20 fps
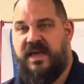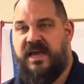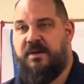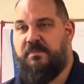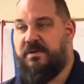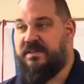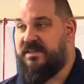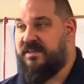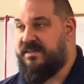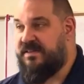
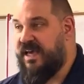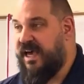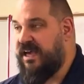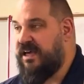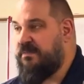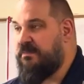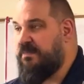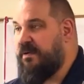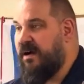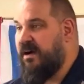but the
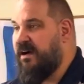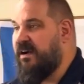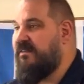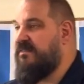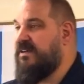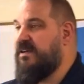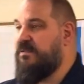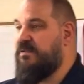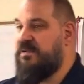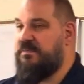second part of
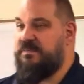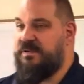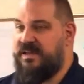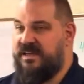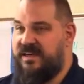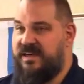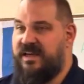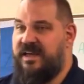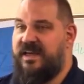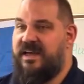it would
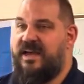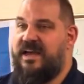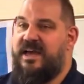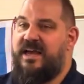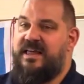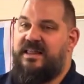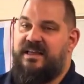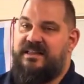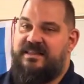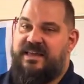be
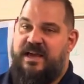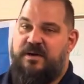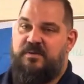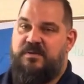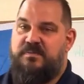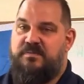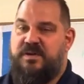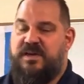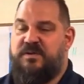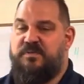that they
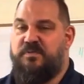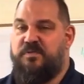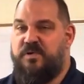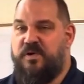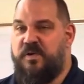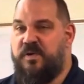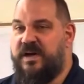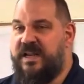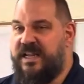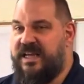would be
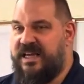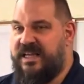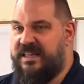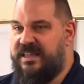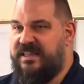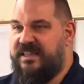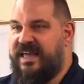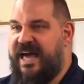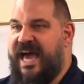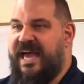
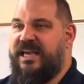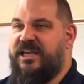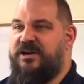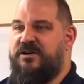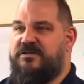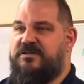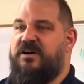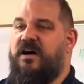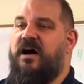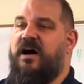ruining that
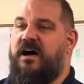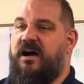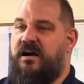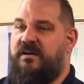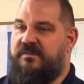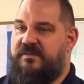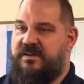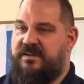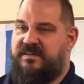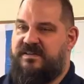year's
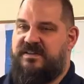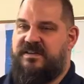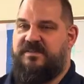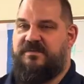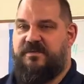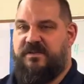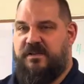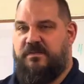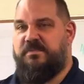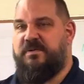harvest
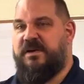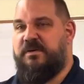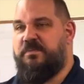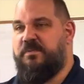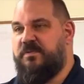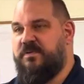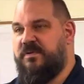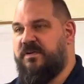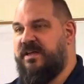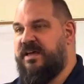for the
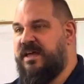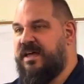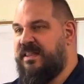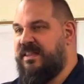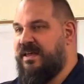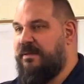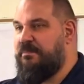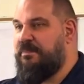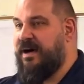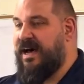people
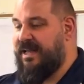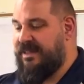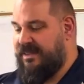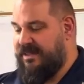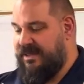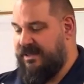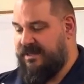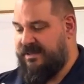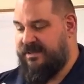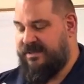that bought
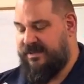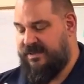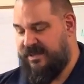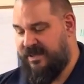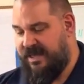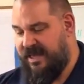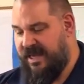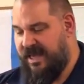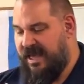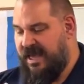this.
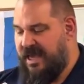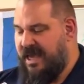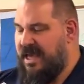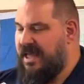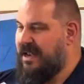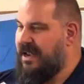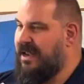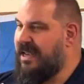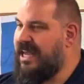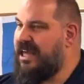
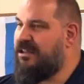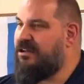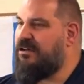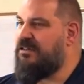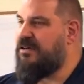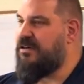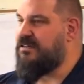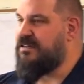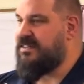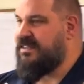Neither of
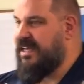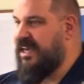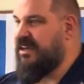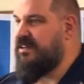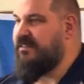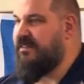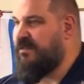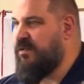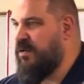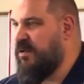those things,
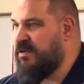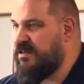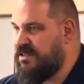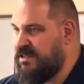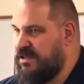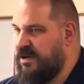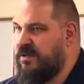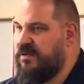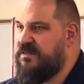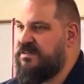of course,
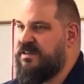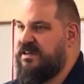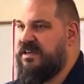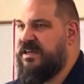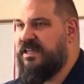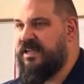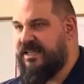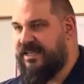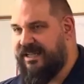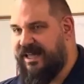goes
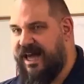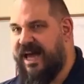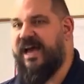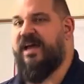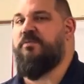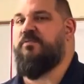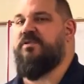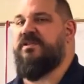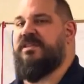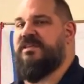in
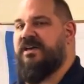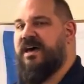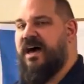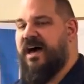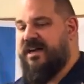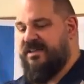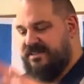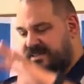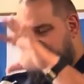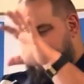line with
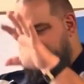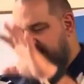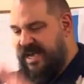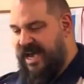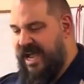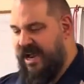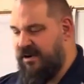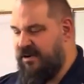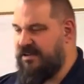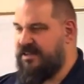Yah's
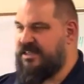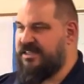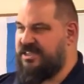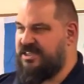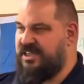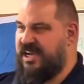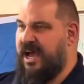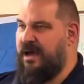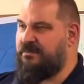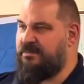desire in this
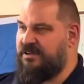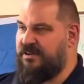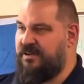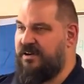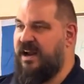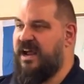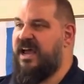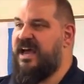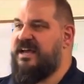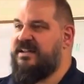
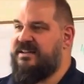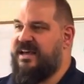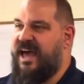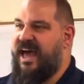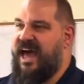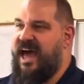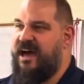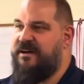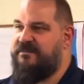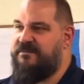chapter to
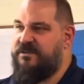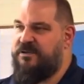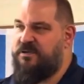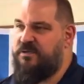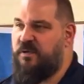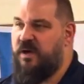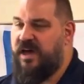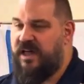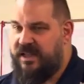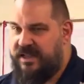have
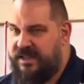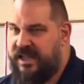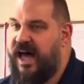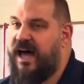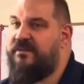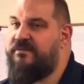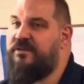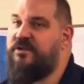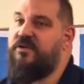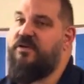you
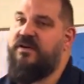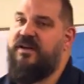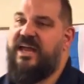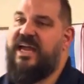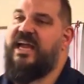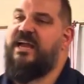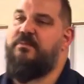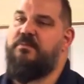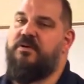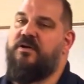love your
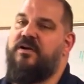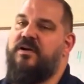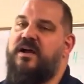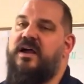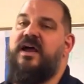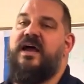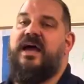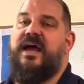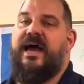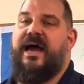
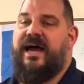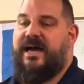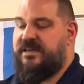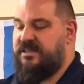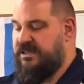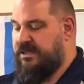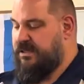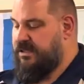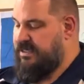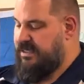neighbor
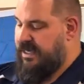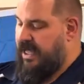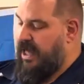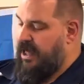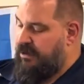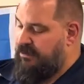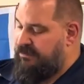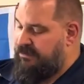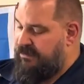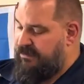as
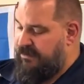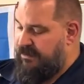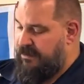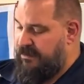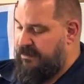yourself.